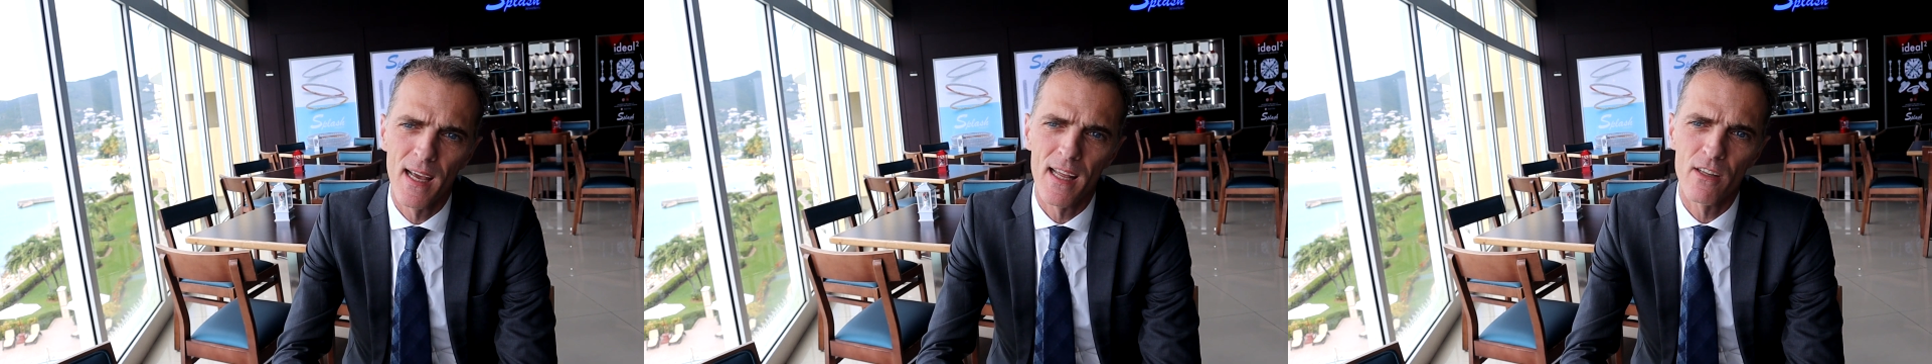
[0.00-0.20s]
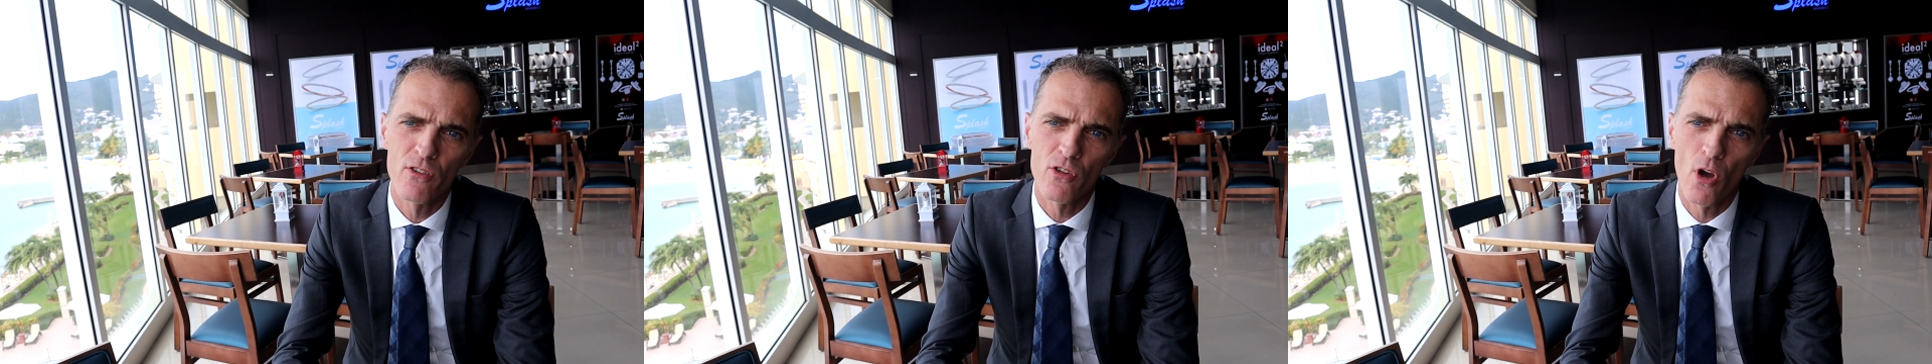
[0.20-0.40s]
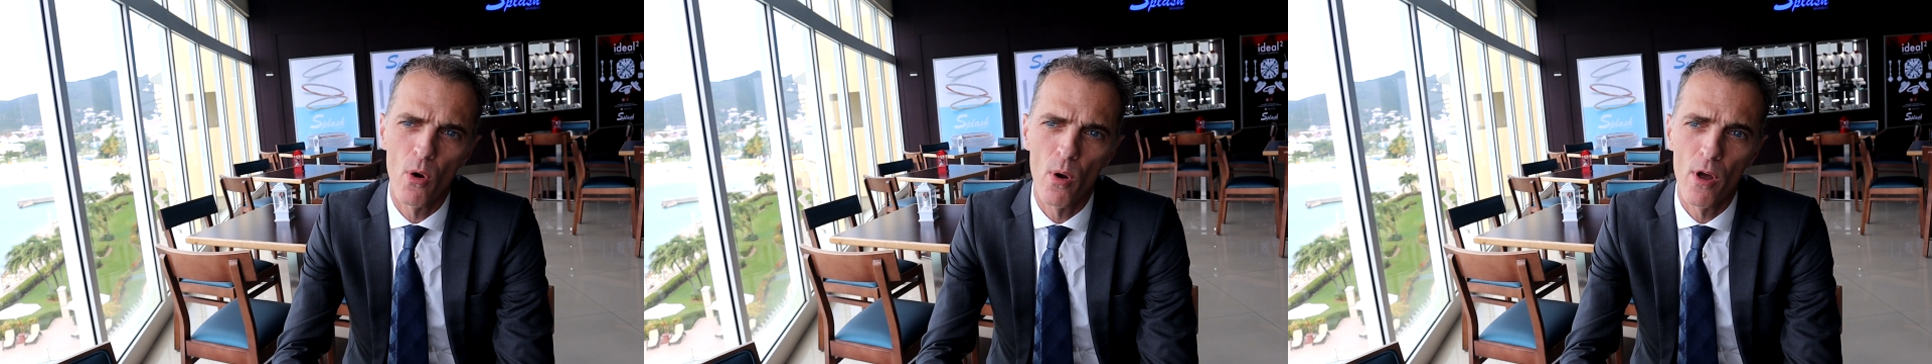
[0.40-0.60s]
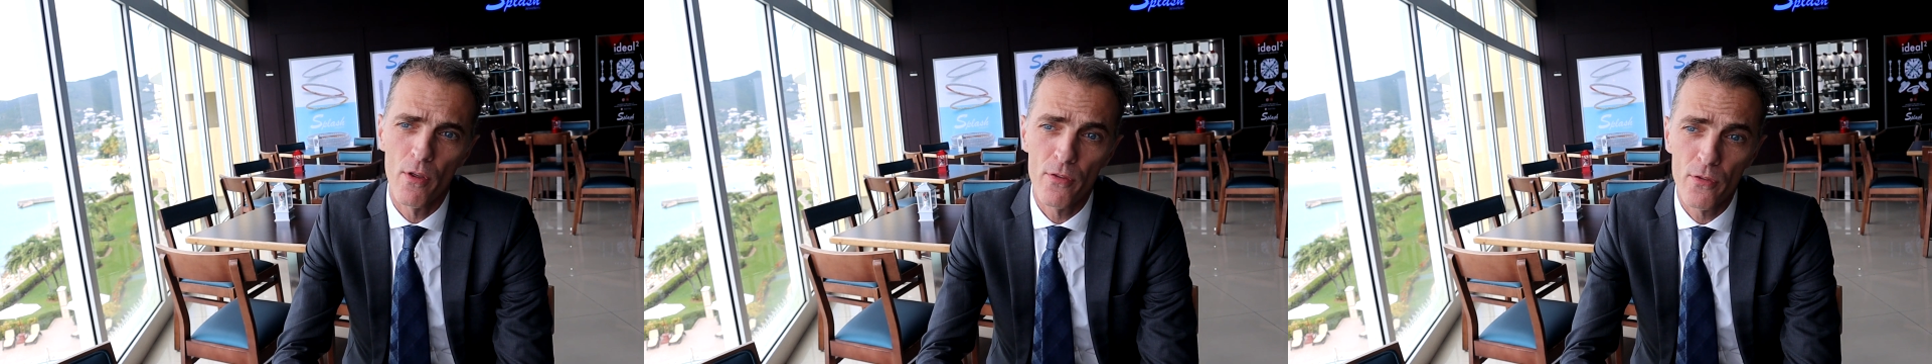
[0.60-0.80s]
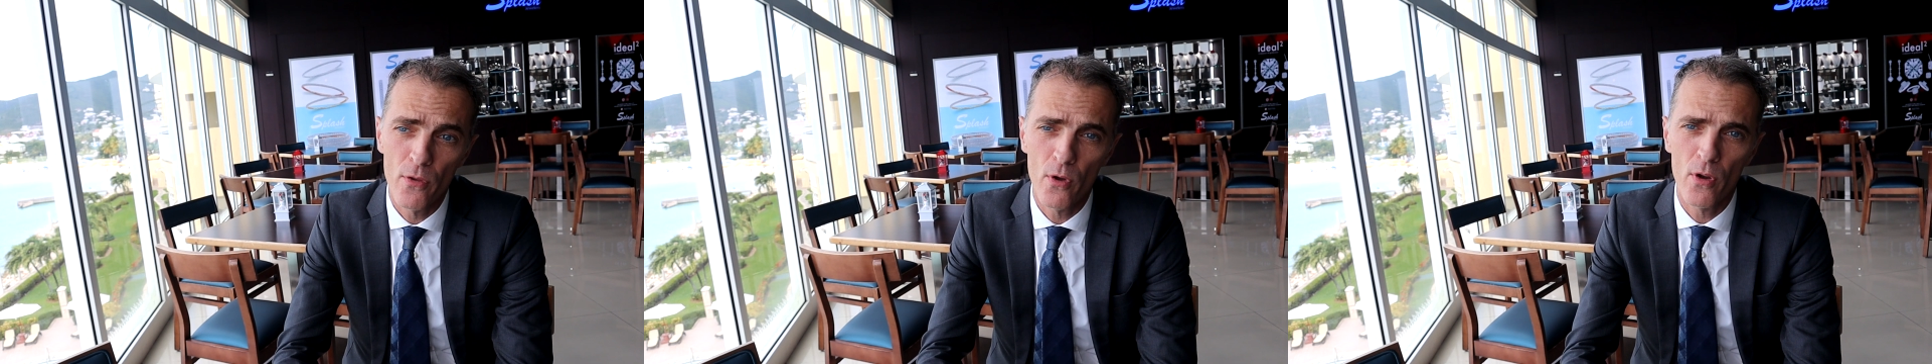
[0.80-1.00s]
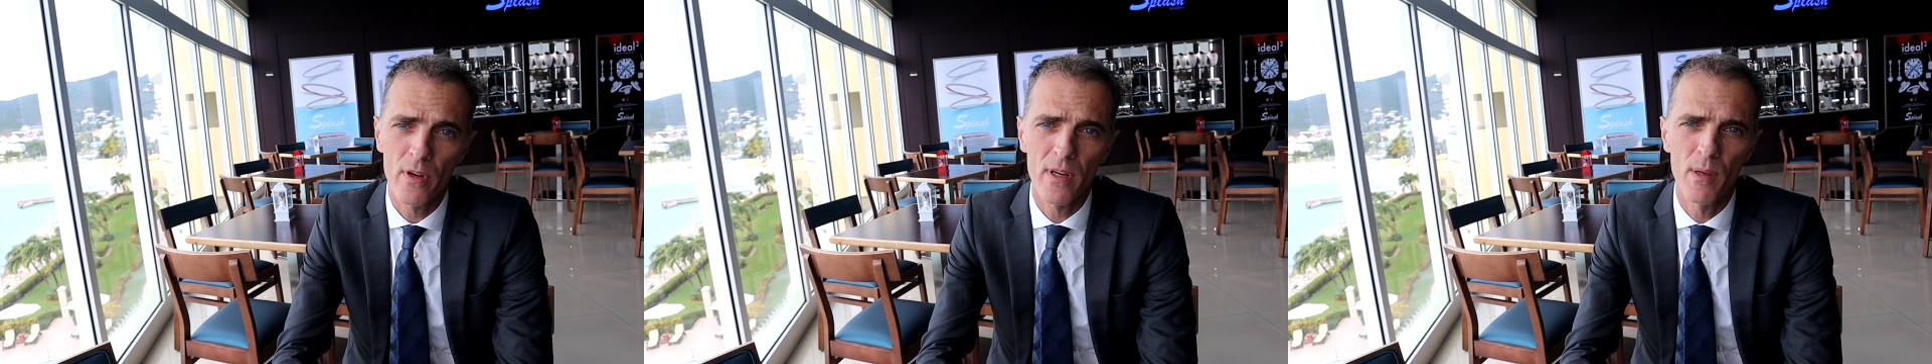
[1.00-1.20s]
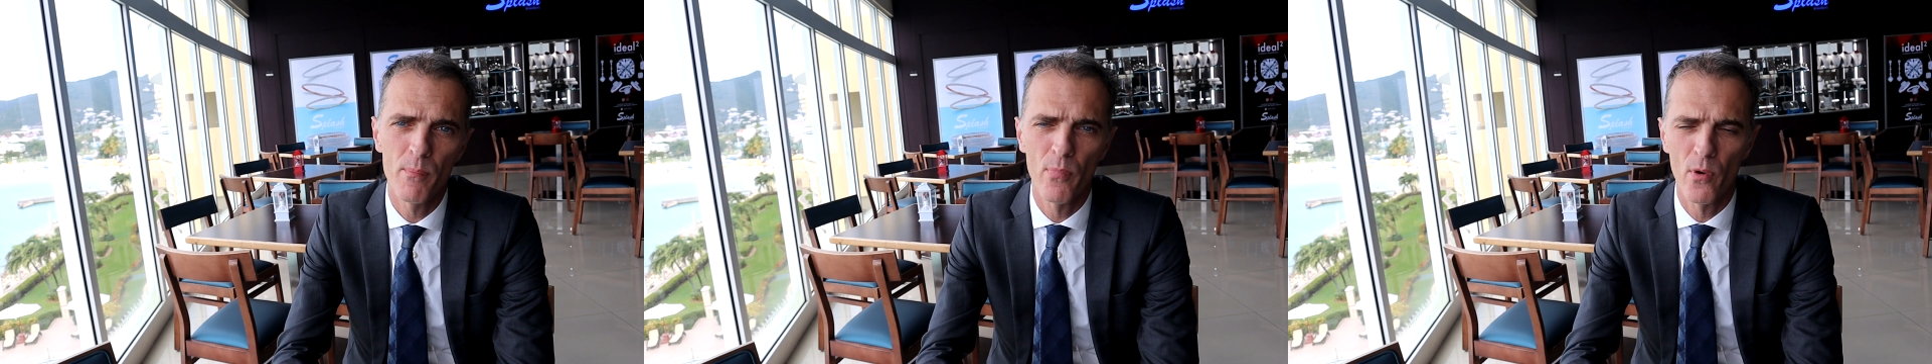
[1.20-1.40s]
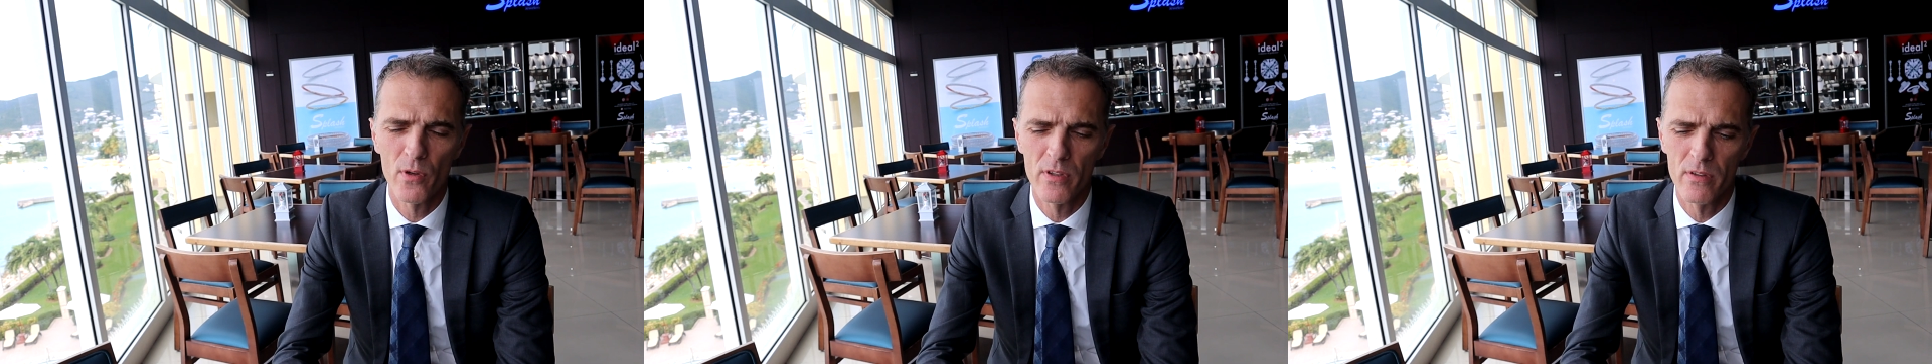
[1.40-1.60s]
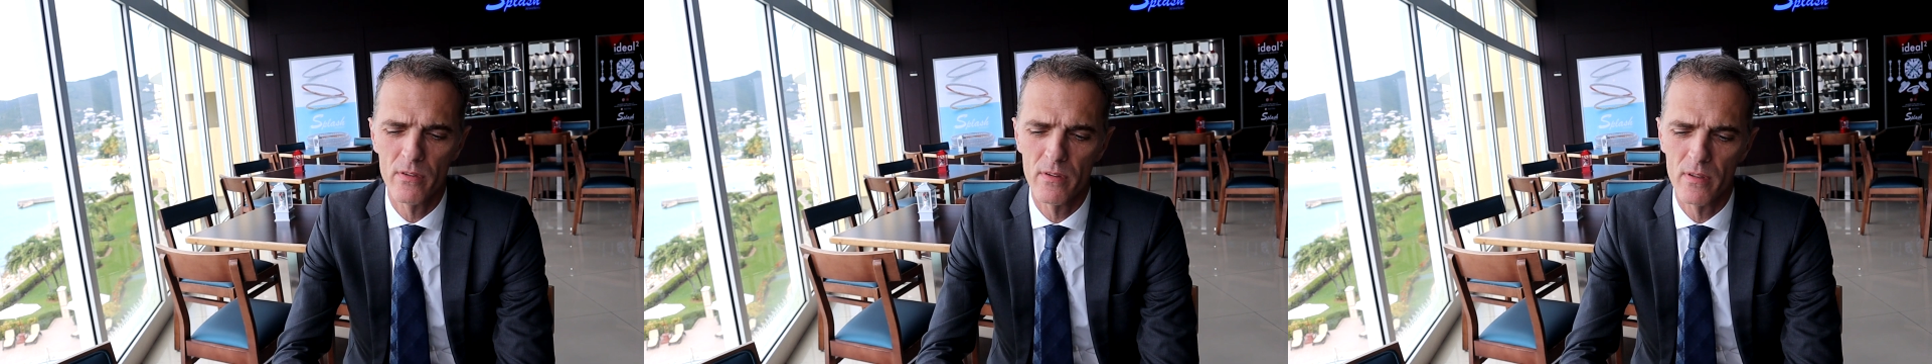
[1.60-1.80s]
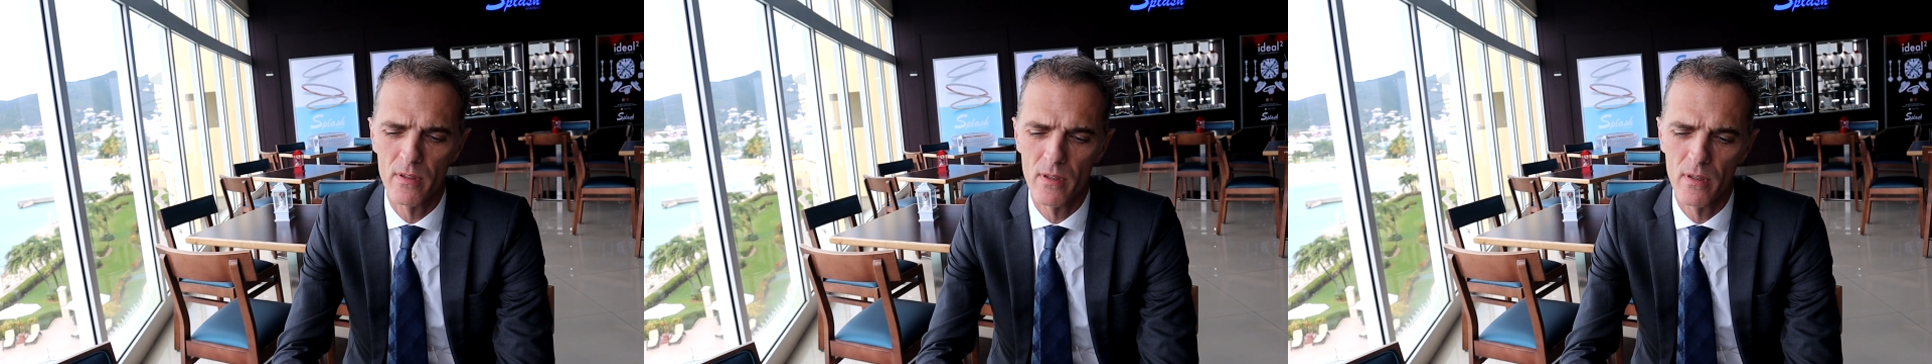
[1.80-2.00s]
And so a third
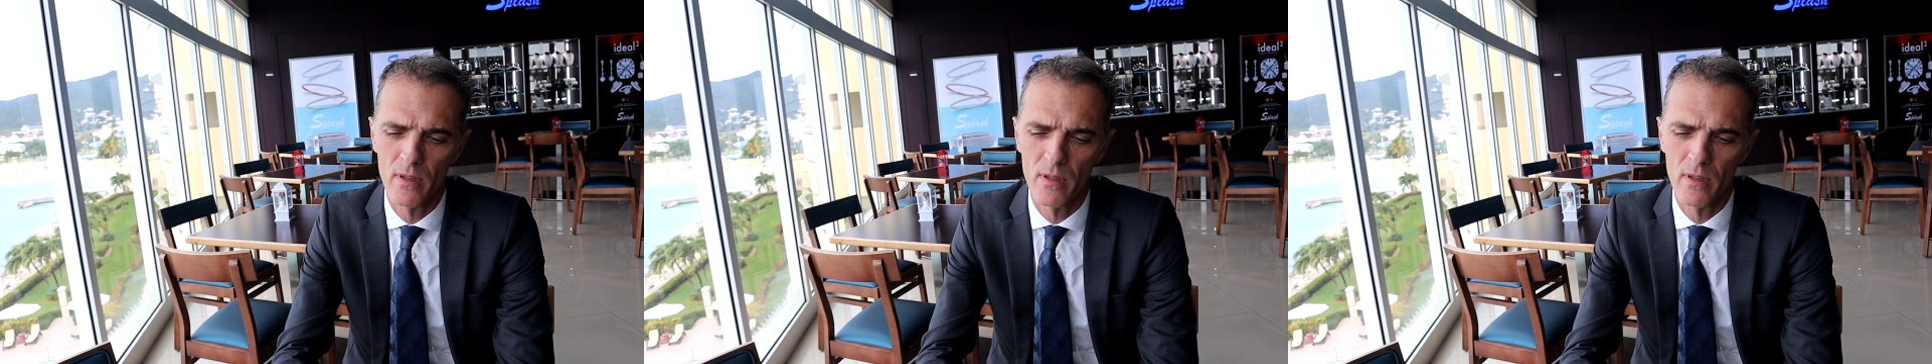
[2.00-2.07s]
important